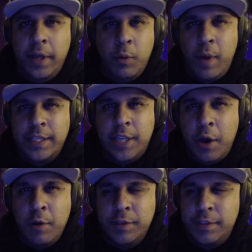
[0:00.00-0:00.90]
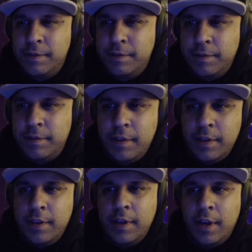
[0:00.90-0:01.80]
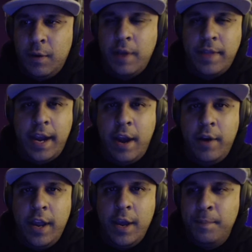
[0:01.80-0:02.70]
on the West Coast around that area.